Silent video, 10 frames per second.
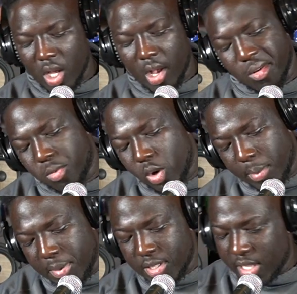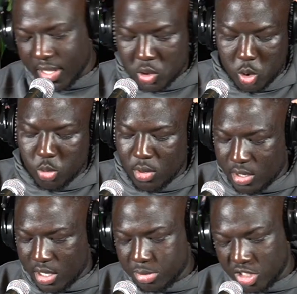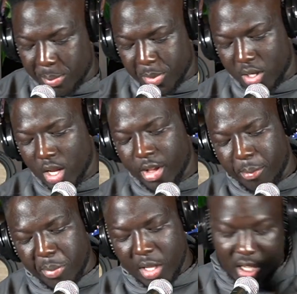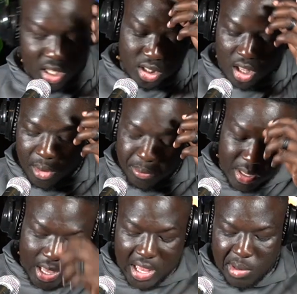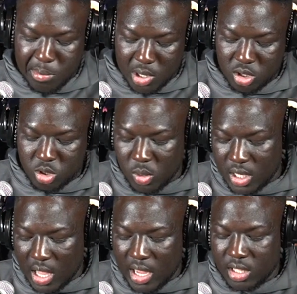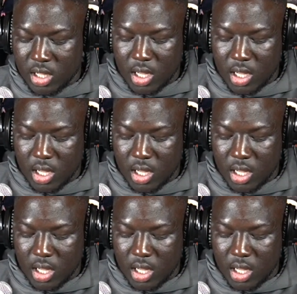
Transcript: Quick PSAC score roundup. Shepherd beat Edinburgh 28-35.